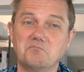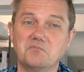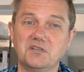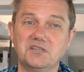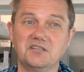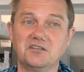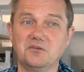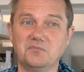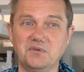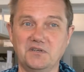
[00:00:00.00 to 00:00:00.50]

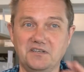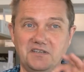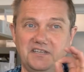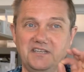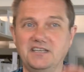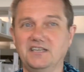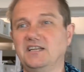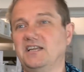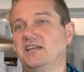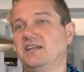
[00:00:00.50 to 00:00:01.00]
a little bit of
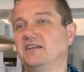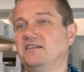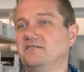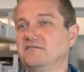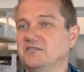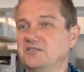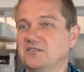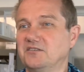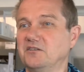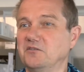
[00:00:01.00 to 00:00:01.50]
DNA
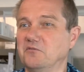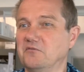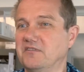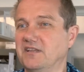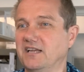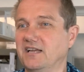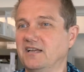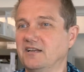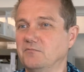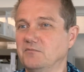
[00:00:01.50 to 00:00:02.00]

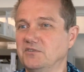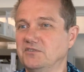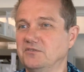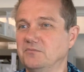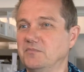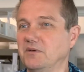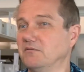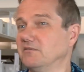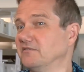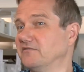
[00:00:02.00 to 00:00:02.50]
sleuthing, and we
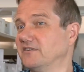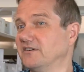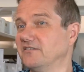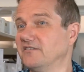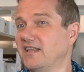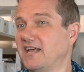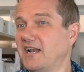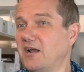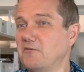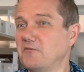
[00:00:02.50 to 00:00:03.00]
should be able to
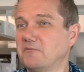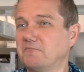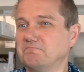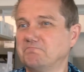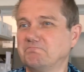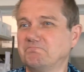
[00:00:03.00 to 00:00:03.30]
figure that out.